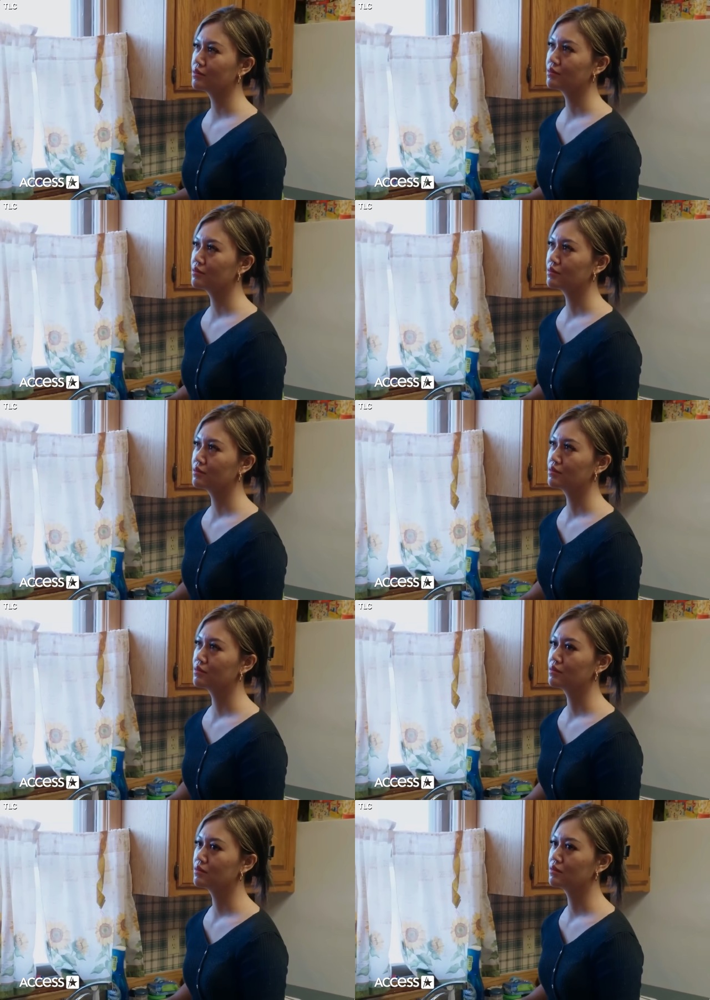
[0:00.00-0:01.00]

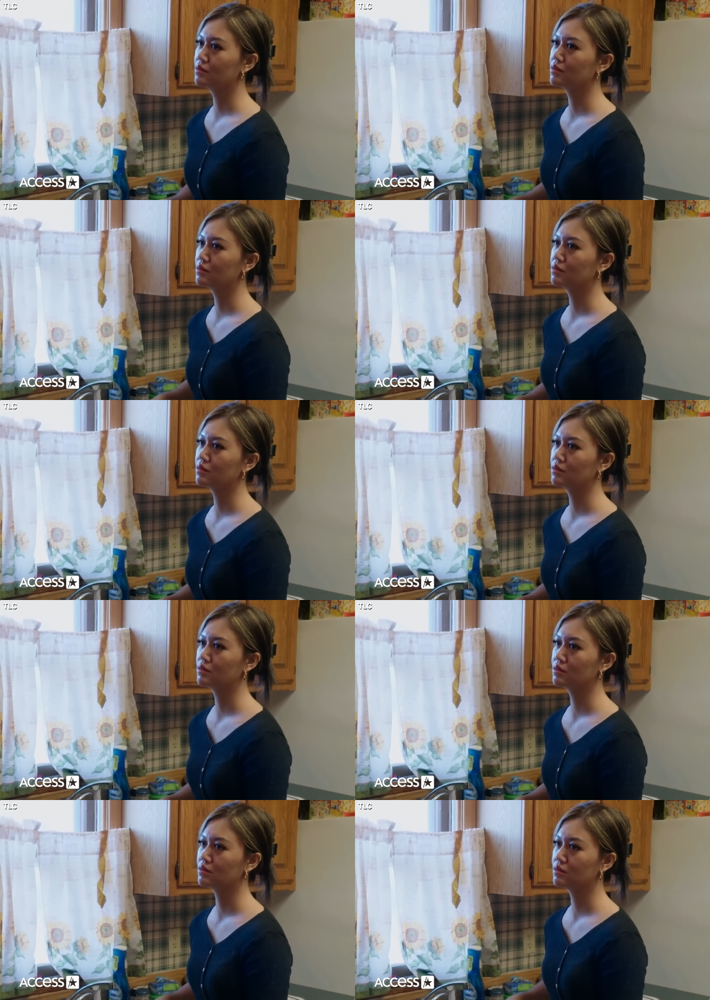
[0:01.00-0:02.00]

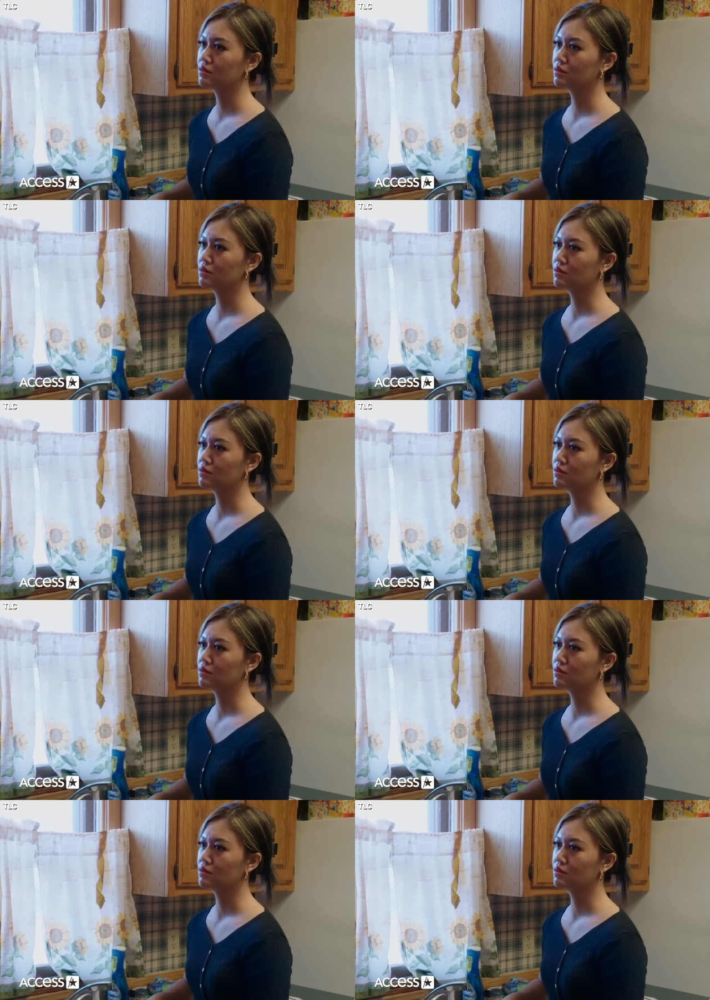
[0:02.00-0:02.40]
No one is speaking in this clip.